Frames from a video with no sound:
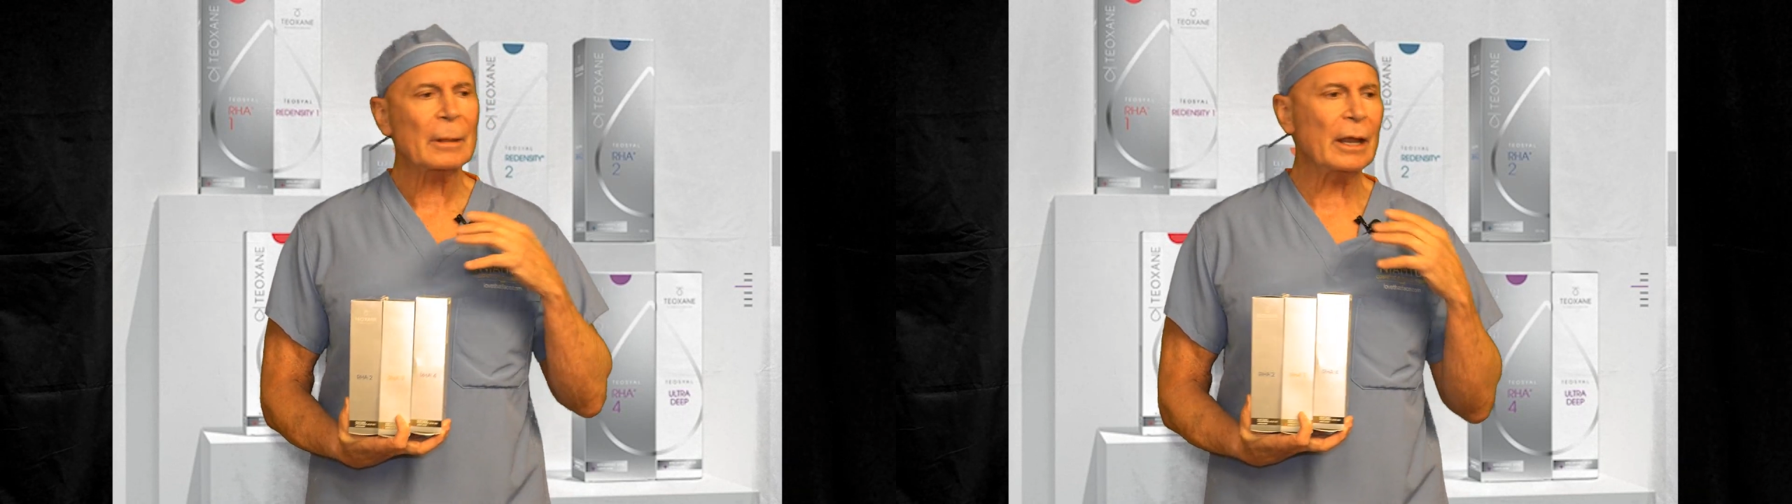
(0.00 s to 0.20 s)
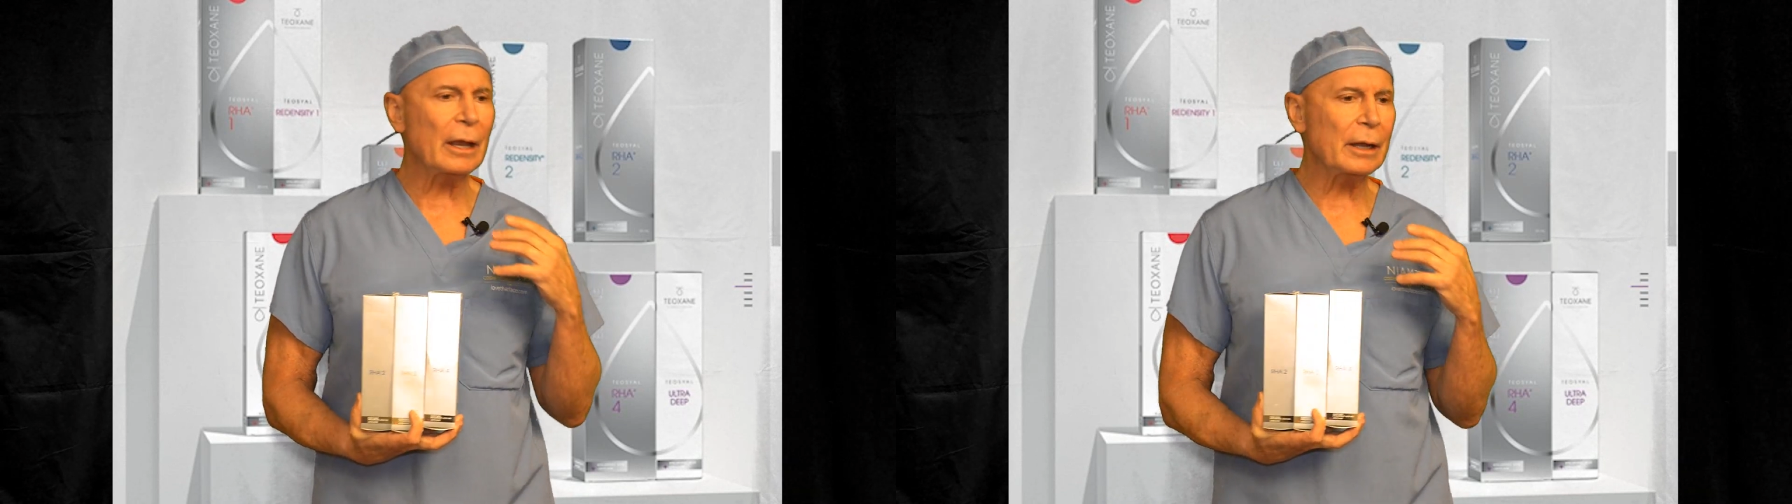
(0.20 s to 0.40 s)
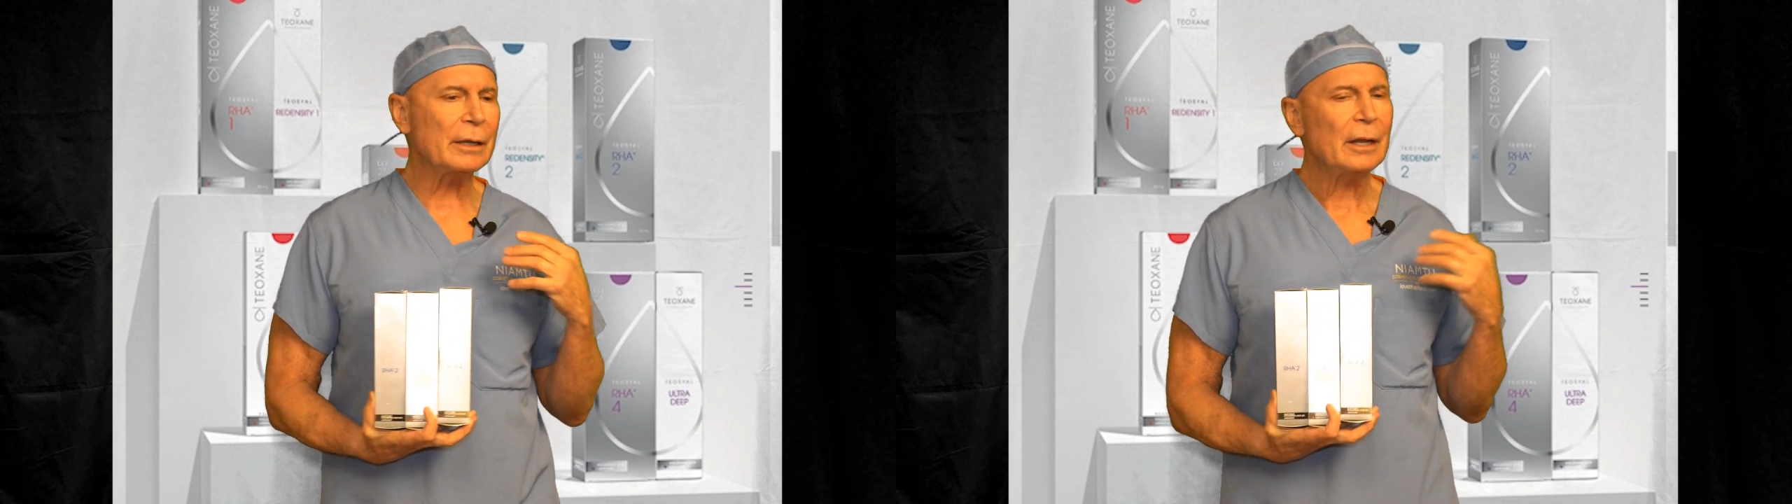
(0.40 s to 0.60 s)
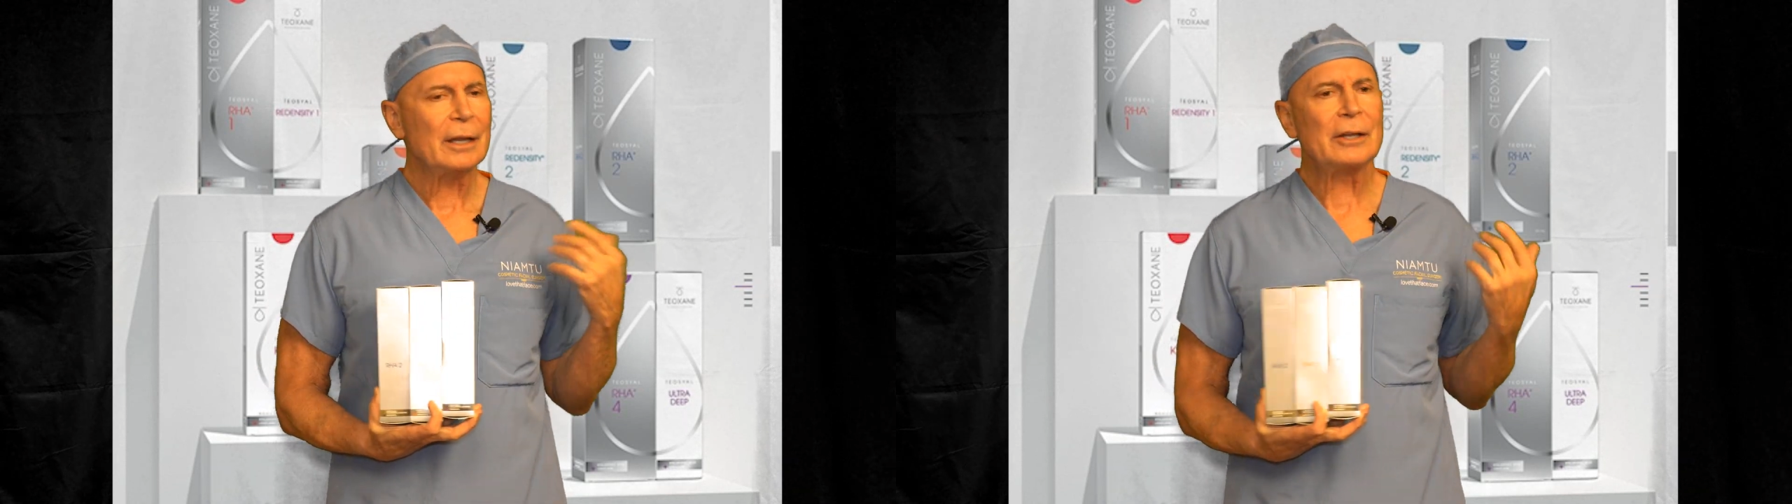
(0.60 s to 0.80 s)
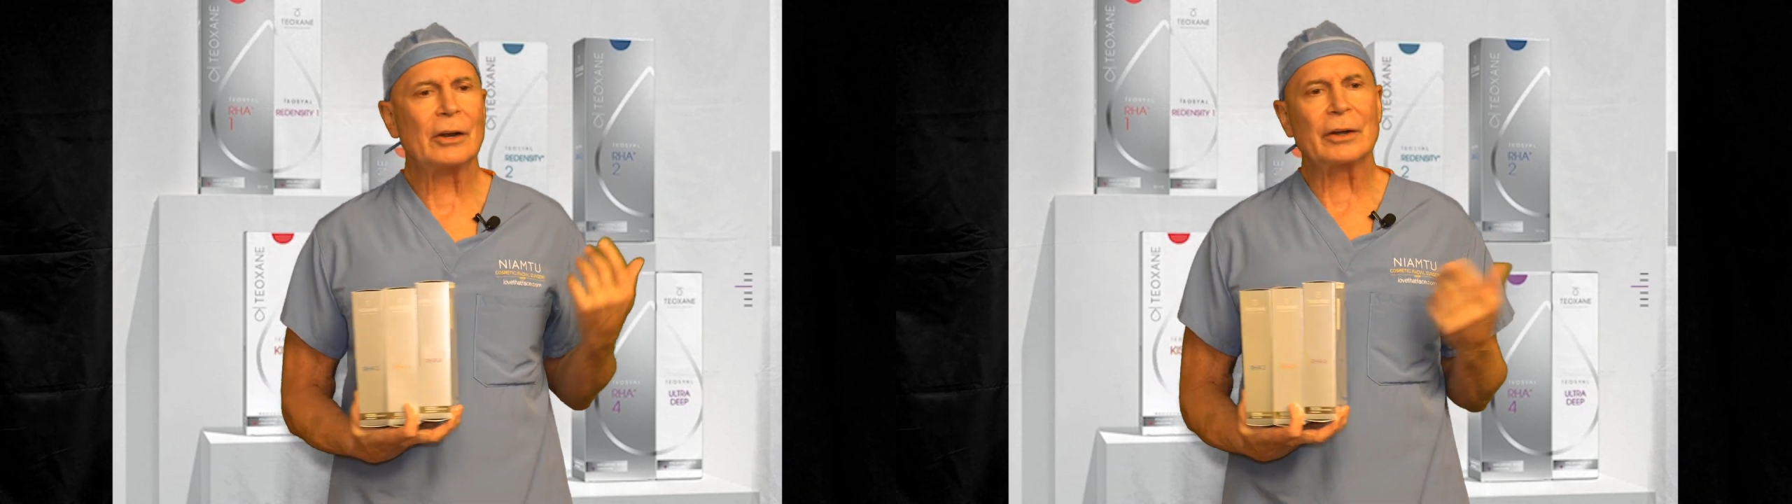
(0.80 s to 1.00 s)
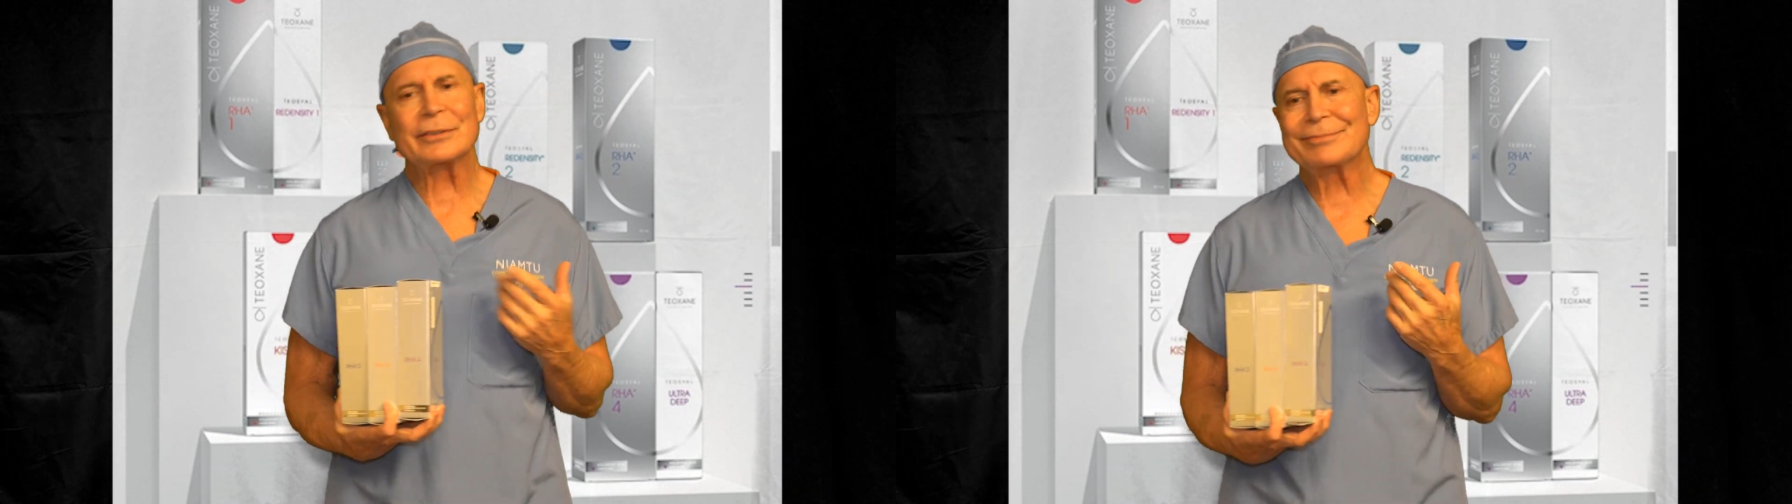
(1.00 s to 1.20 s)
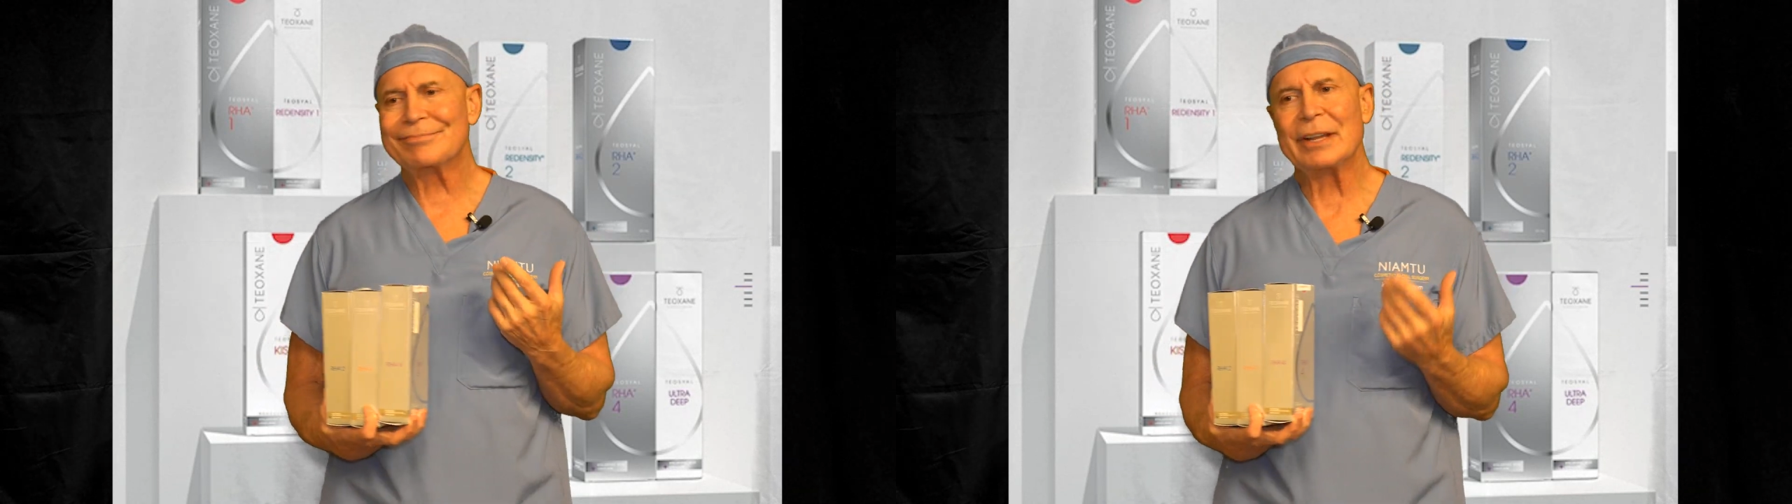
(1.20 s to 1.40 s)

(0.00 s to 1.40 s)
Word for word: And you know, it's